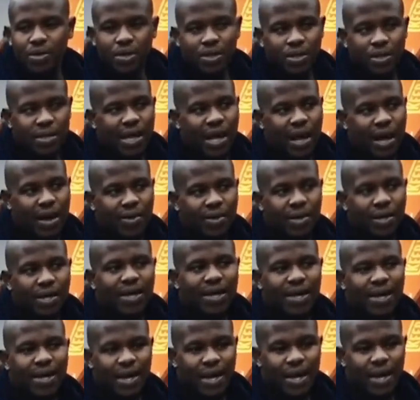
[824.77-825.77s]
It was louder,
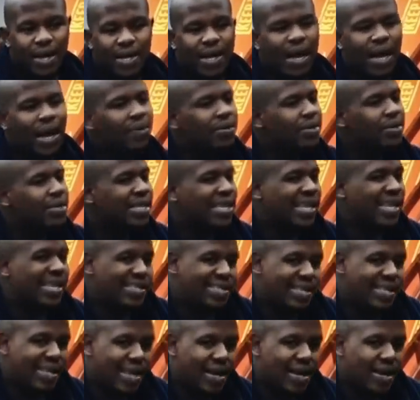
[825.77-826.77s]
yeah. Now it's
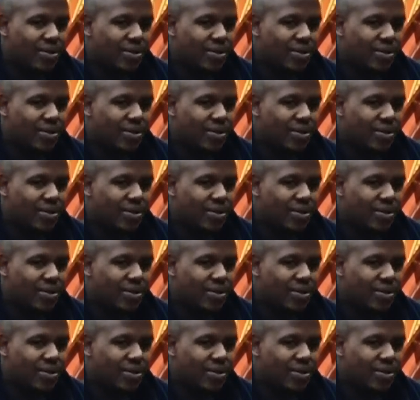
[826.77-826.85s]
lesser